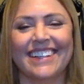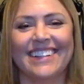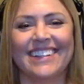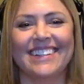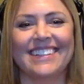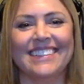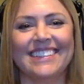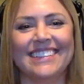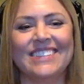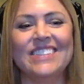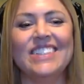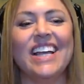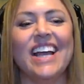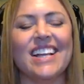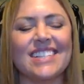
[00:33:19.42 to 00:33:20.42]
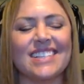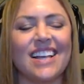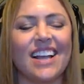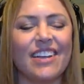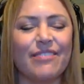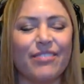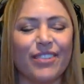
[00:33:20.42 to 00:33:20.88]
Oh
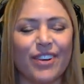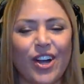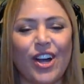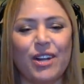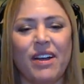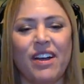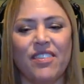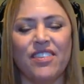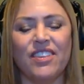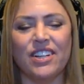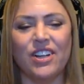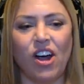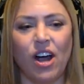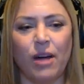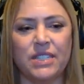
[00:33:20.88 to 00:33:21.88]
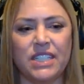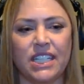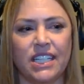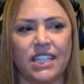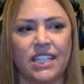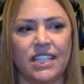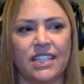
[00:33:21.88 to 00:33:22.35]
yes, I forgot about the
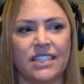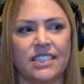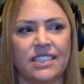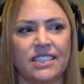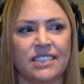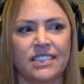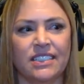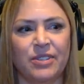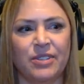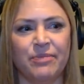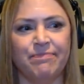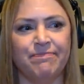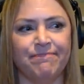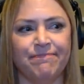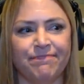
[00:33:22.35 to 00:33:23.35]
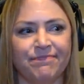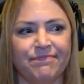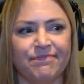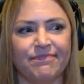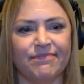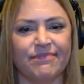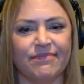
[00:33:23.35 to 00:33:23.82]
opting in and um,
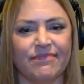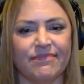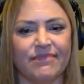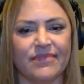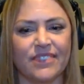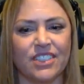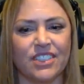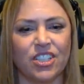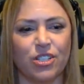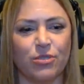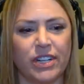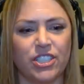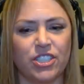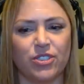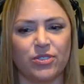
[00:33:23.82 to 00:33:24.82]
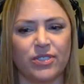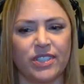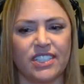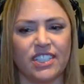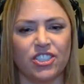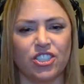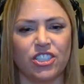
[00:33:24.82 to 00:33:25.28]
to the
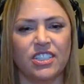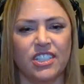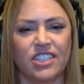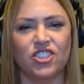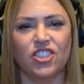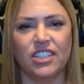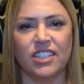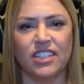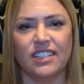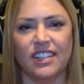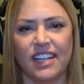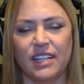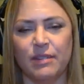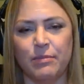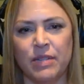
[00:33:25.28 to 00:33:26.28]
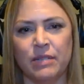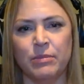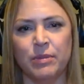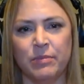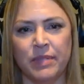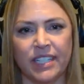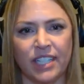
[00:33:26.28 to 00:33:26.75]
registries. It should it should at a
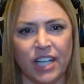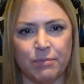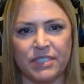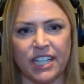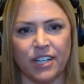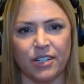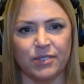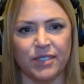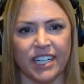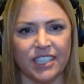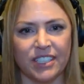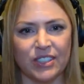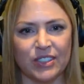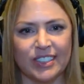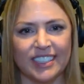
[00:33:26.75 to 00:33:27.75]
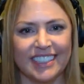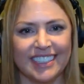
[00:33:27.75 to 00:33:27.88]
minimum be an opt out, right?